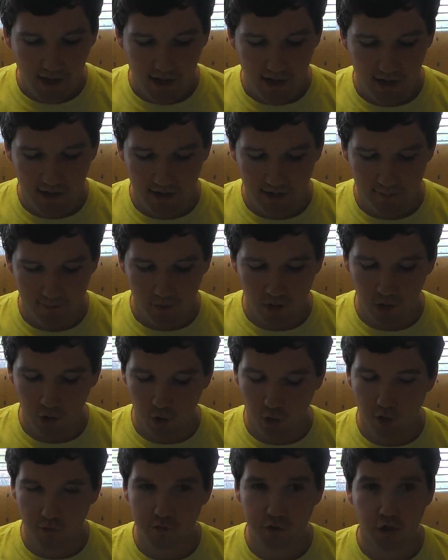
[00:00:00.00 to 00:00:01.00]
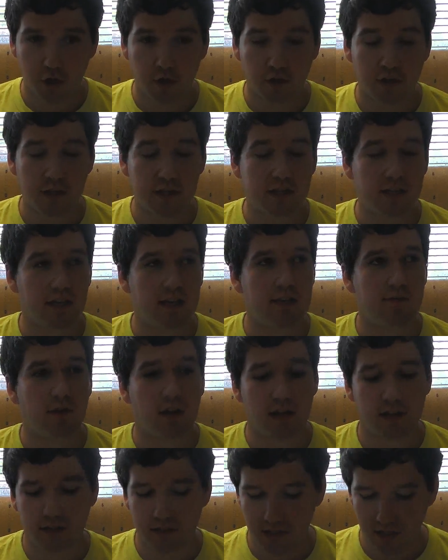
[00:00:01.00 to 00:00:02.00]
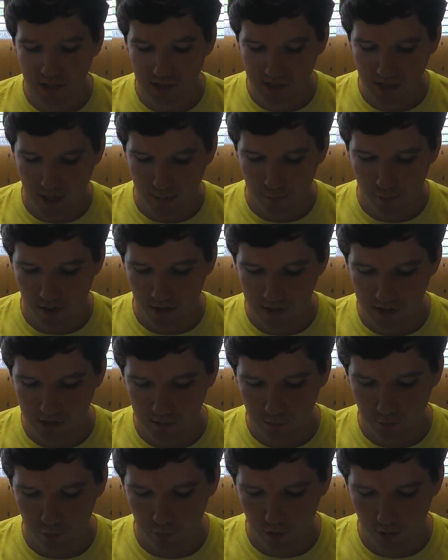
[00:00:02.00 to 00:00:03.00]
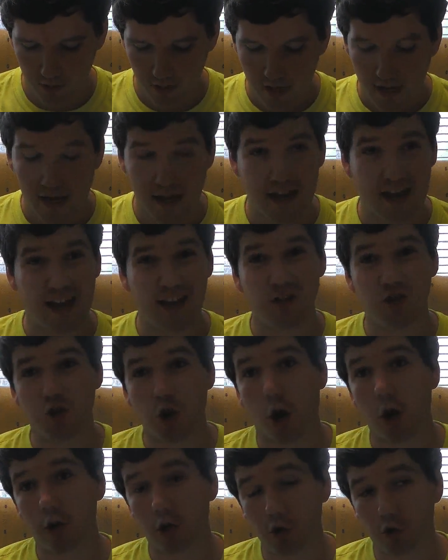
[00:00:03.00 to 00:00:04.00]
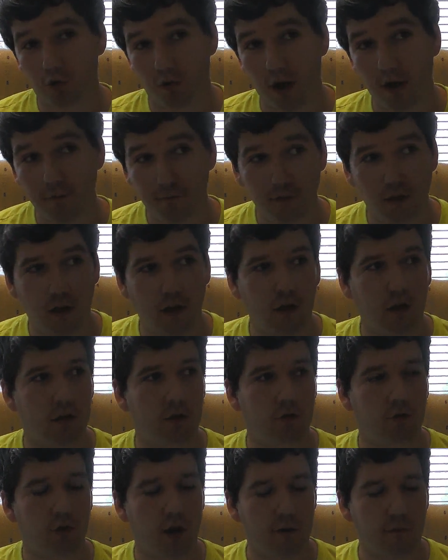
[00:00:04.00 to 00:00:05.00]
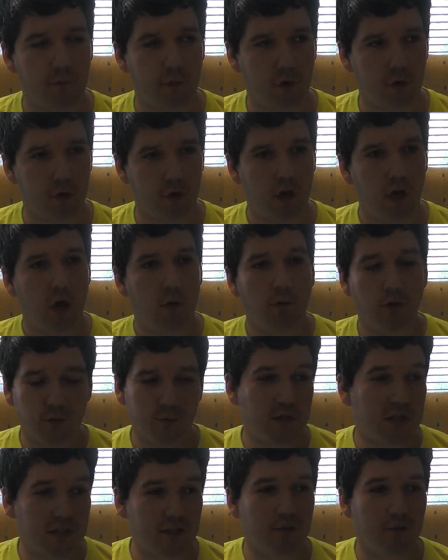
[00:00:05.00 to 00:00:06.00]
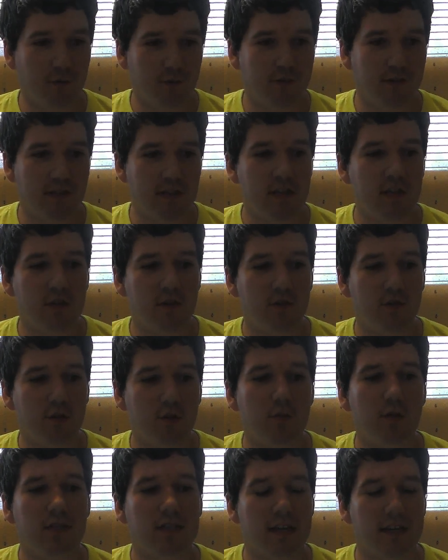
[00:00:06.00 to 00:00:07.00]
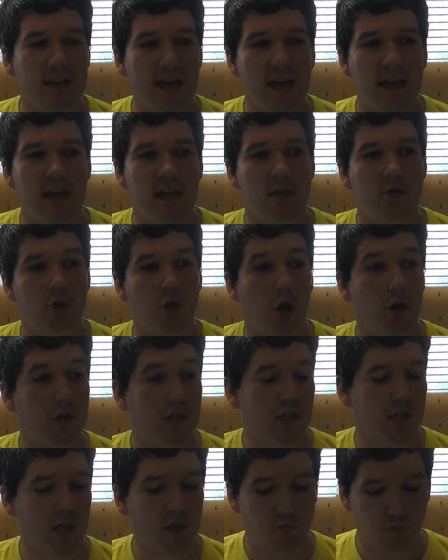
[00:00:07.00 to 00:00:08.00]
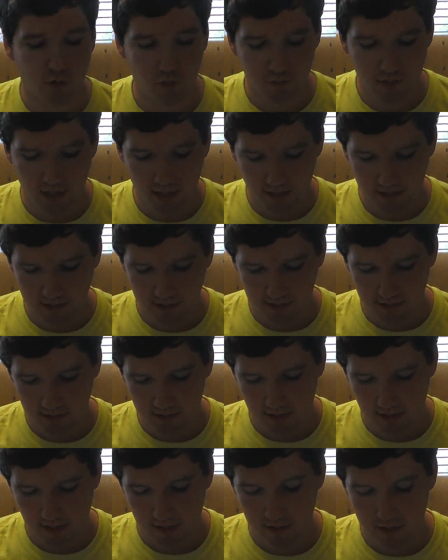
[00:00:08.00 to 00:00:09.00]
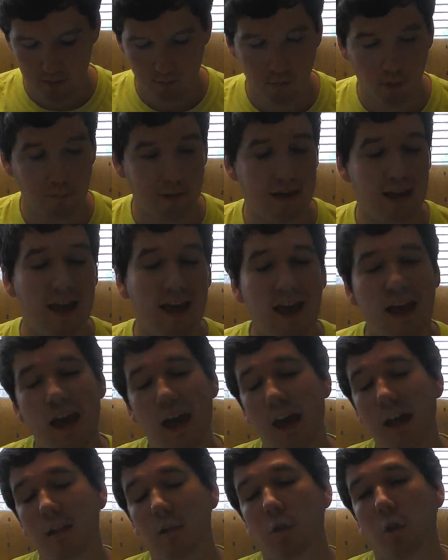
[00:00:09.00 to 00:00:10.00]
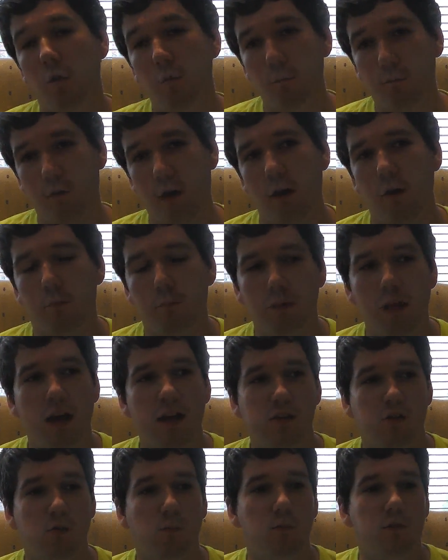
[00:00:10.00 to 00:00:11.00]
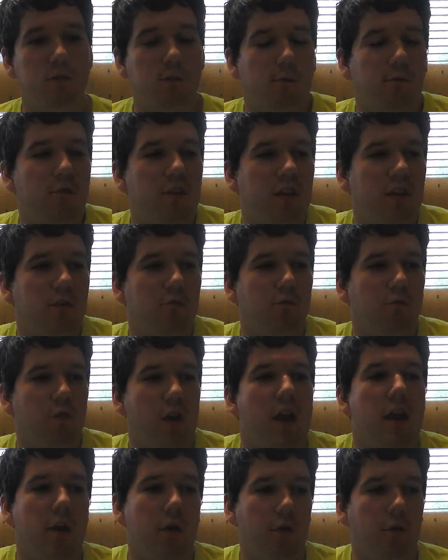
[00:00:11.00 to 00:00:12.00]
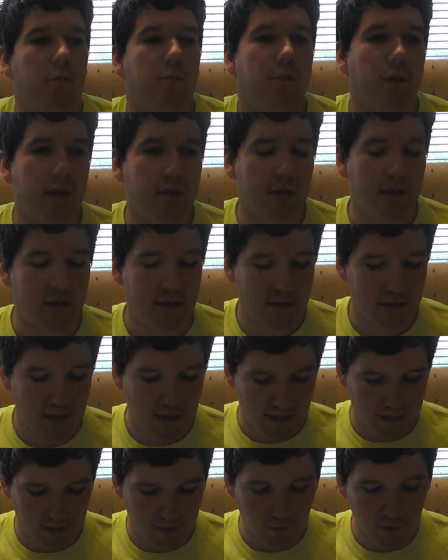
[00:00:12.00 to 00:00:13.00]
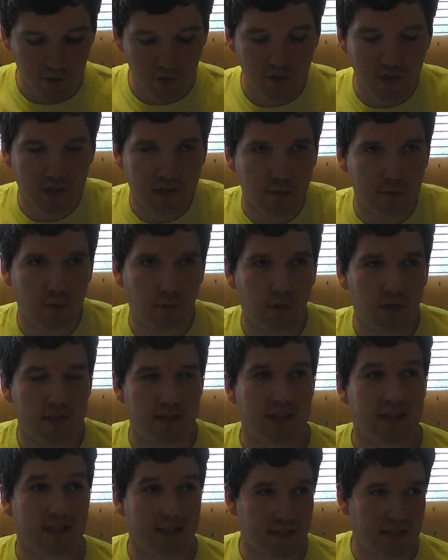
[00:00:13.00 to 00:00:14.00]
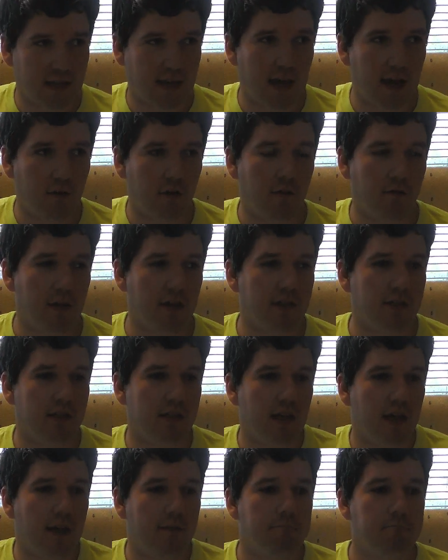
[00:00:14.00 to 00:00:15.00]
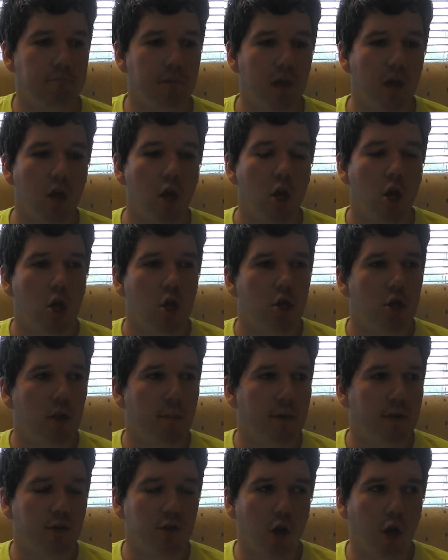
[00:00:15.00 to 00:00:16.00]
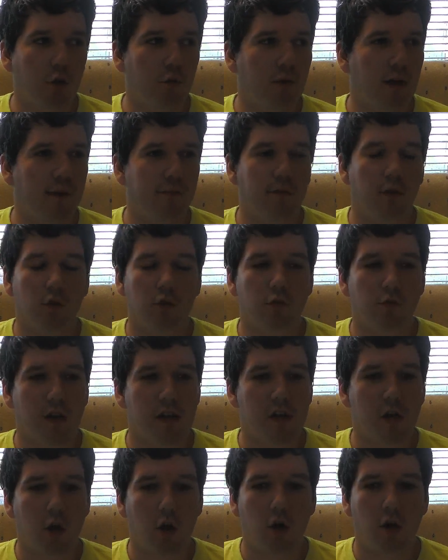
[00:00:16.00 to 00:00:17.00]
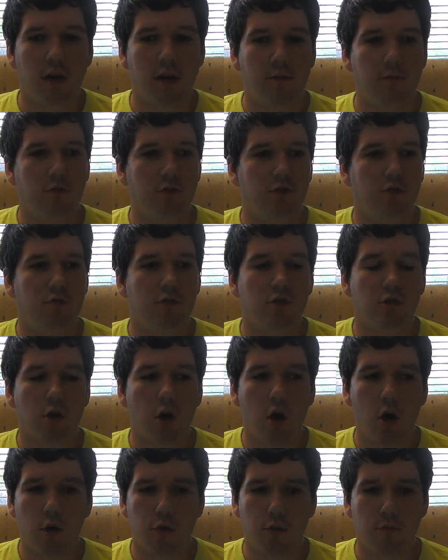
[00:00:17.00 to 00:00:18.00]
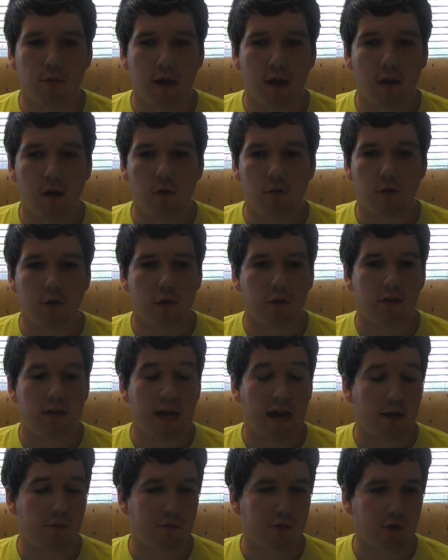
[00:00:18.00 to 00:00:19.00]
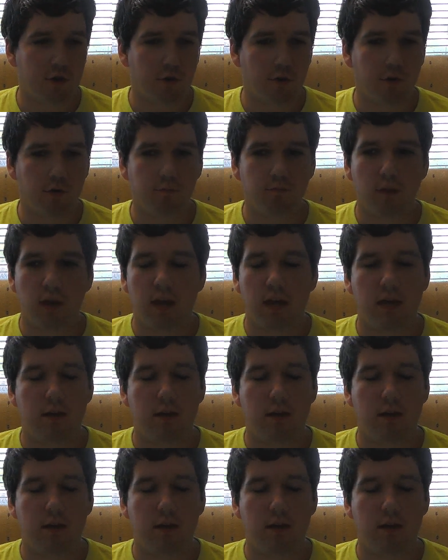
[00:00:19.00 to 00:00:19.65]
Um, Allure of Darkness, it even had Six Samurai support. It had Dark Grepher, Grepher, which we still see and use today in Dark Synchro decks at, at this moment. And Lone Fire Blossom was a freaking rare in the deck. Those are just some of the ones that stick out of that set. I mean, Dark Grepher, great card. It was used all throughout Dad Return.